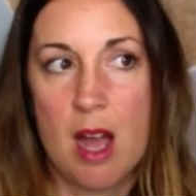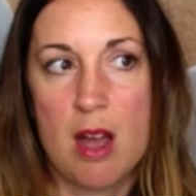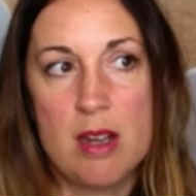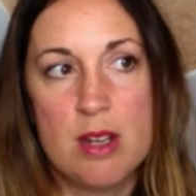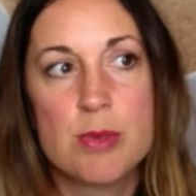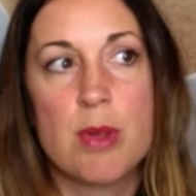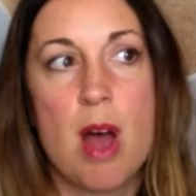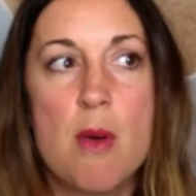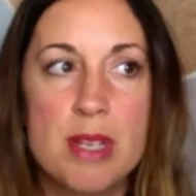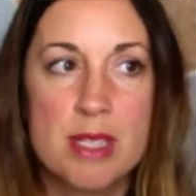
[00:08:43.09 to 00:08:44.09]
Nils will
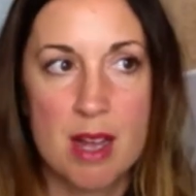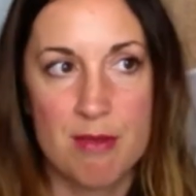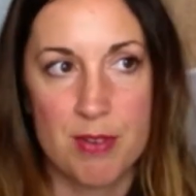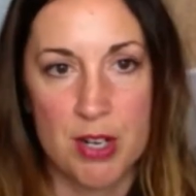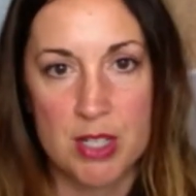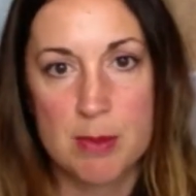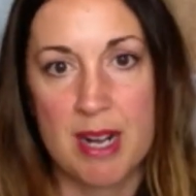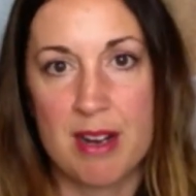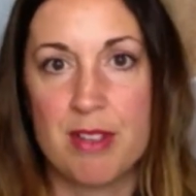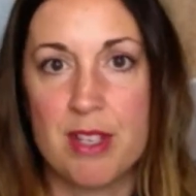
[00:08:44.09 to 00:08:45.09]
always come first,
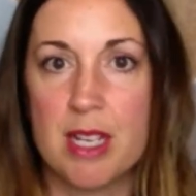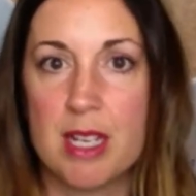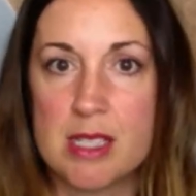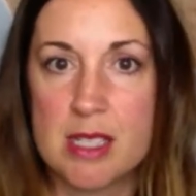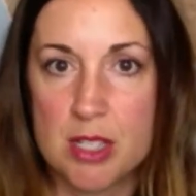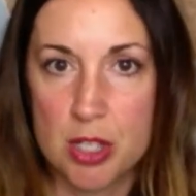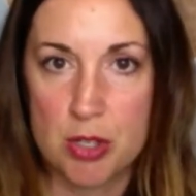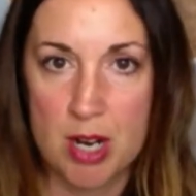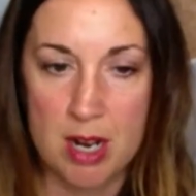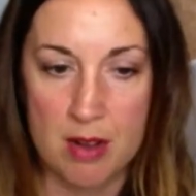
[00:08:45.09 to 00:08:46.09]
but I feel like it's such a
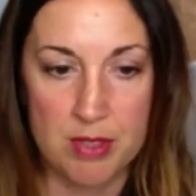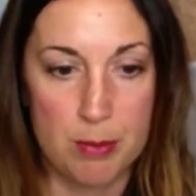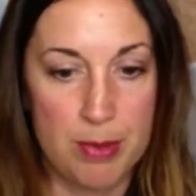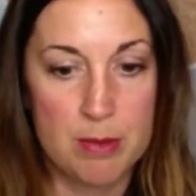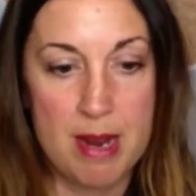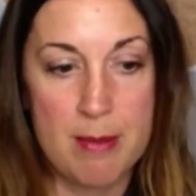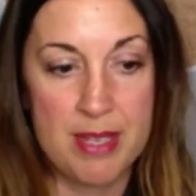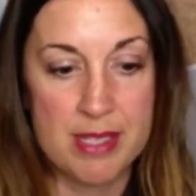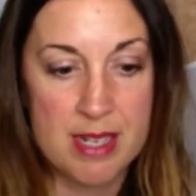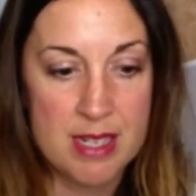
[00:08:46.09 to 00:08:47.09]
trade-off. To build my
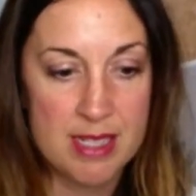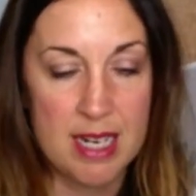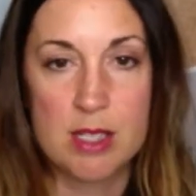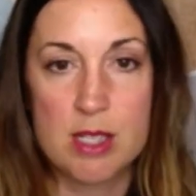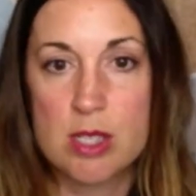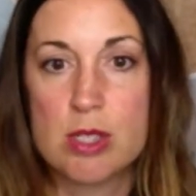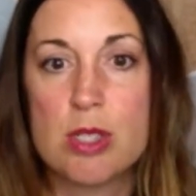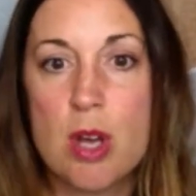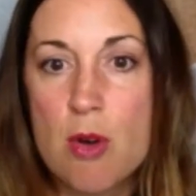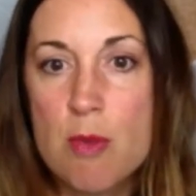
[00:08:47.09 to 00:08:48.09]
business takes
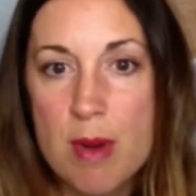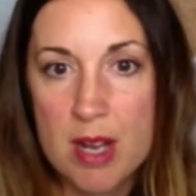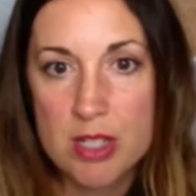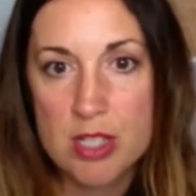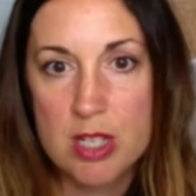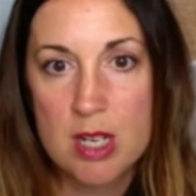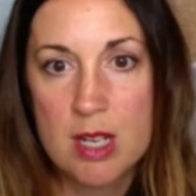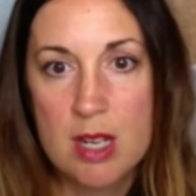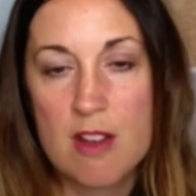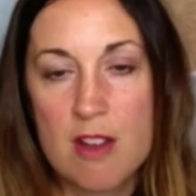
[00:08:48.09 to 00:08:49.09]
so much
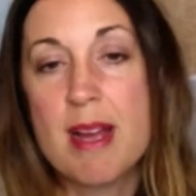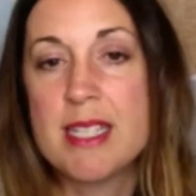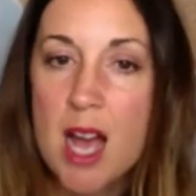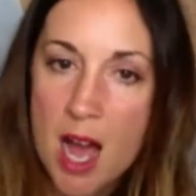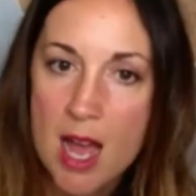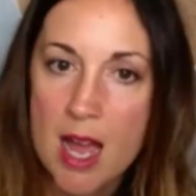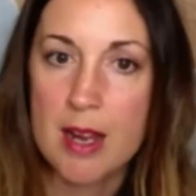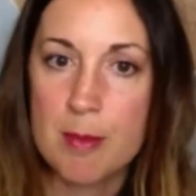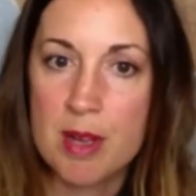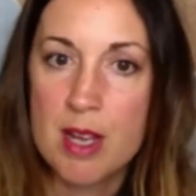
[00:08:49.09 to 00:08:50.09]
of my
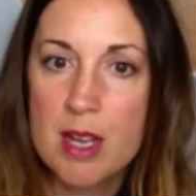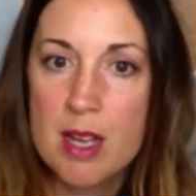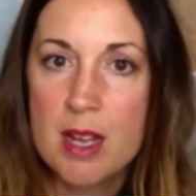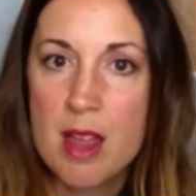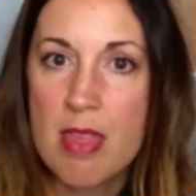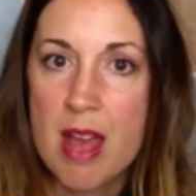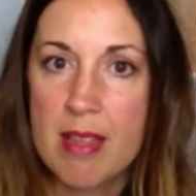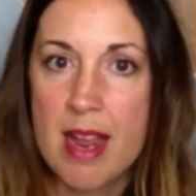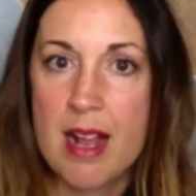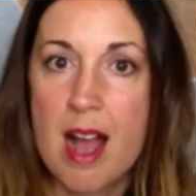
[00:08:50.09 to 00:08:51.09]
time that
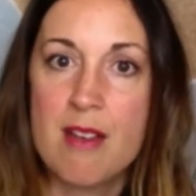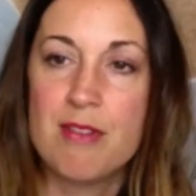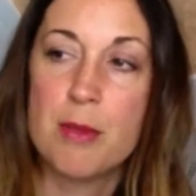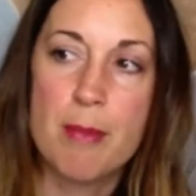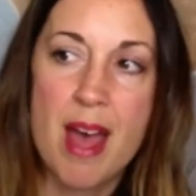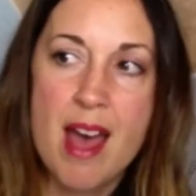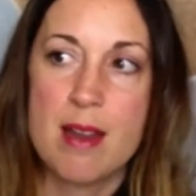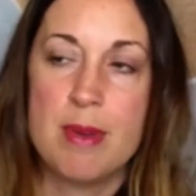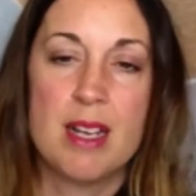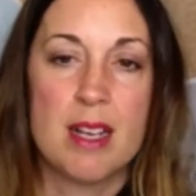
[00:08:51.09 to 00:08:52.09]
I feel
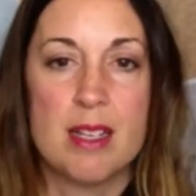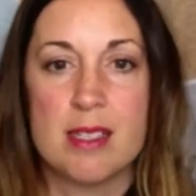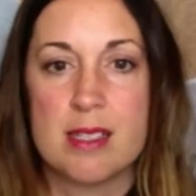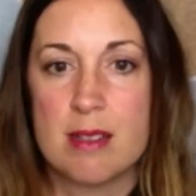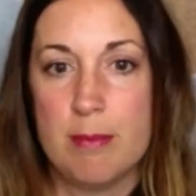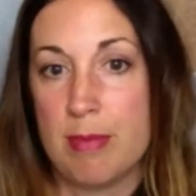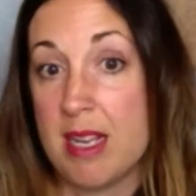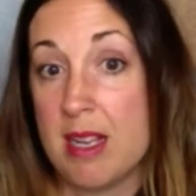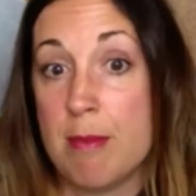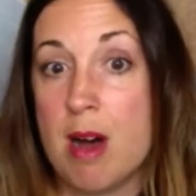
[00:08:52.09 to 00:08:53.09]
bad, because
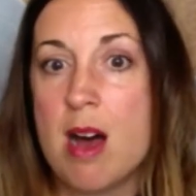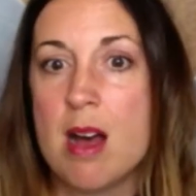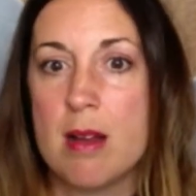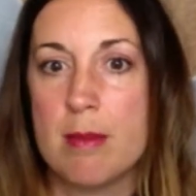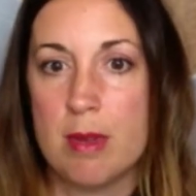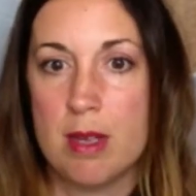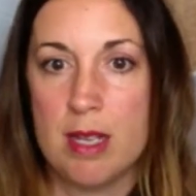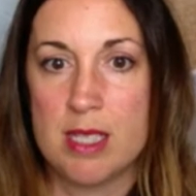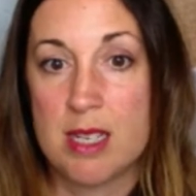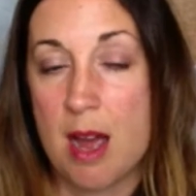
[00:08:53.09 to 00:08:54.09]
being a mom
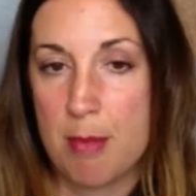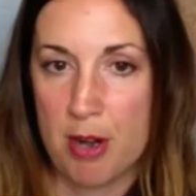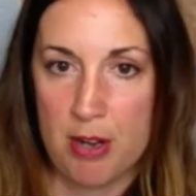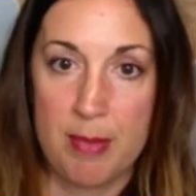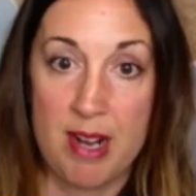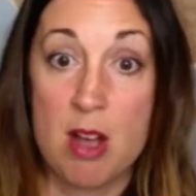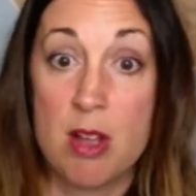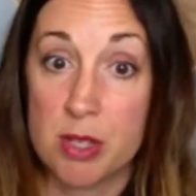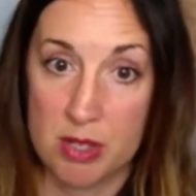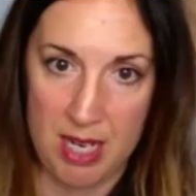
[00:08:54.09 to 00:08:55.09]
is top priority, but
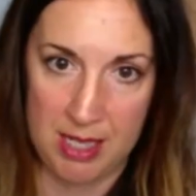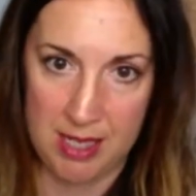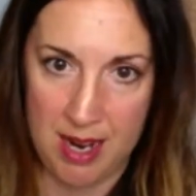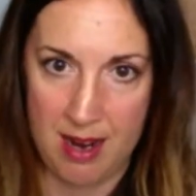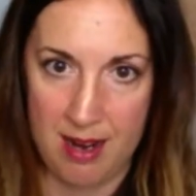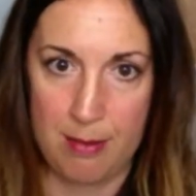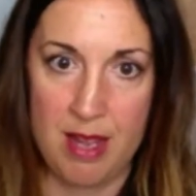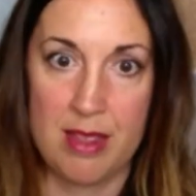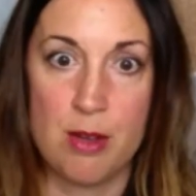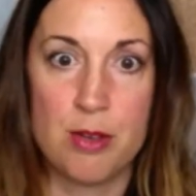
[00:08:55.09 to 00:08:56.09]
also takes time.
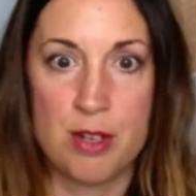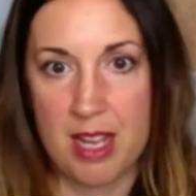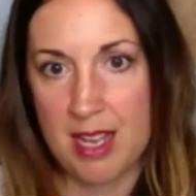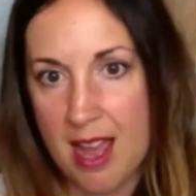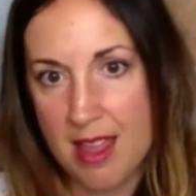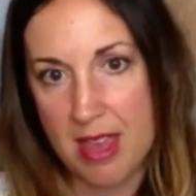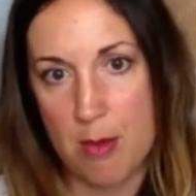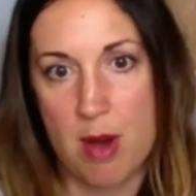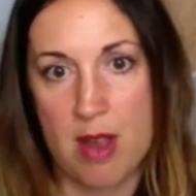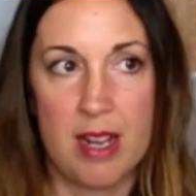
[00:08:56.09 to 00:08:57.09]
And the older they get,
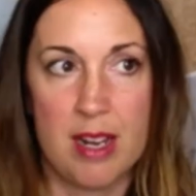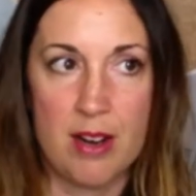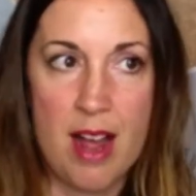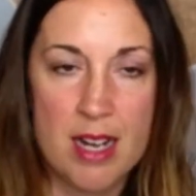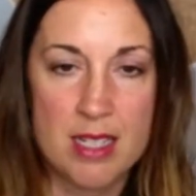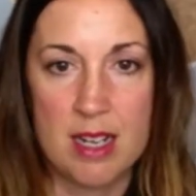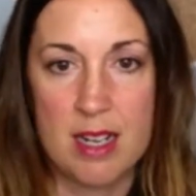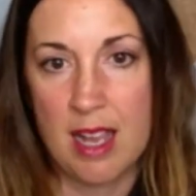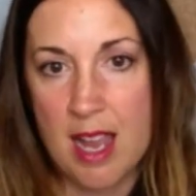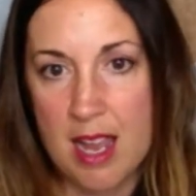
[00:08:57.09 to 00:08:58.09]
they want to interact and
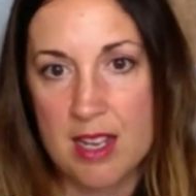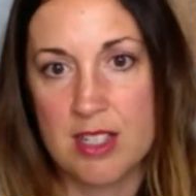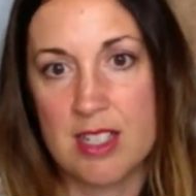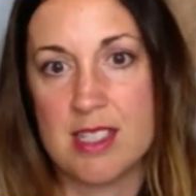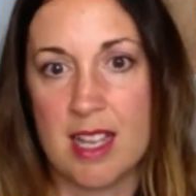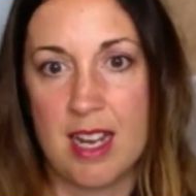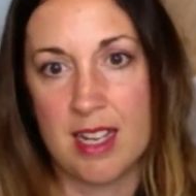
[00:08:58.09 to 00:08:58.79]
engage. And it's I